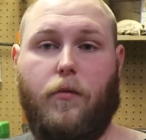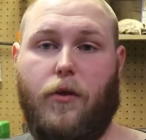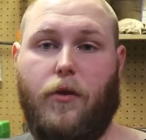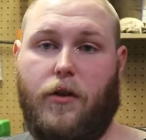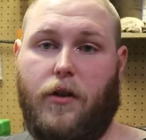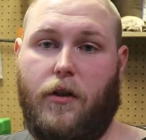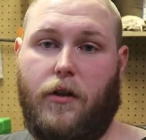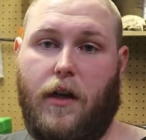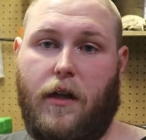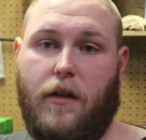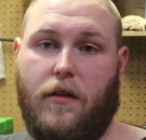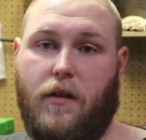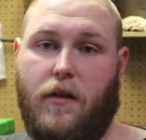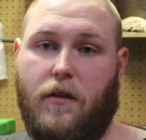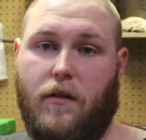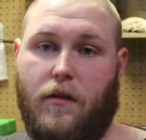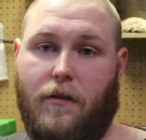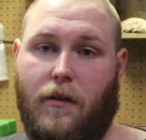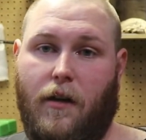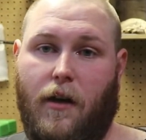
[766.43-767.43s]
Put your
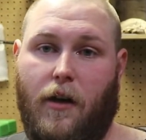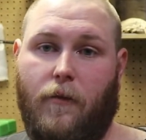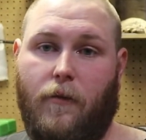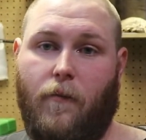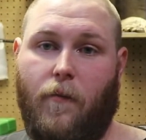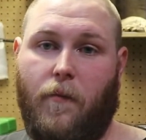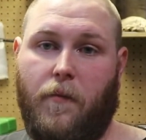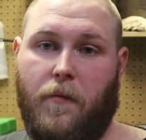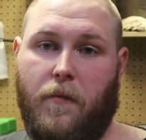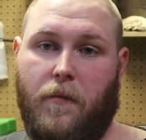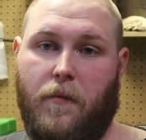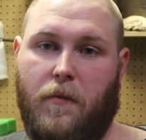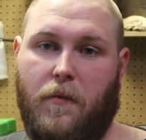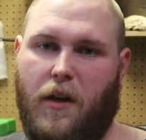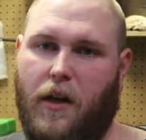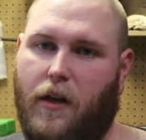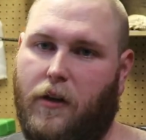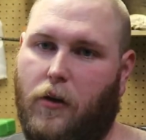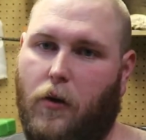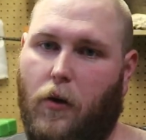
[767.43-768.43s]
tasties in there,
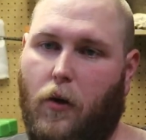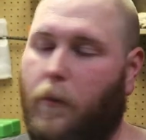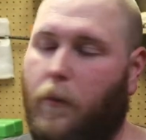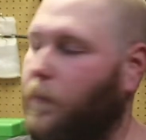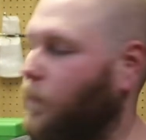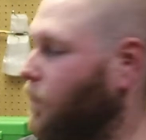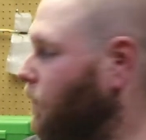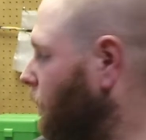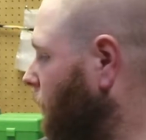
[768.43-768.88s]
head her home.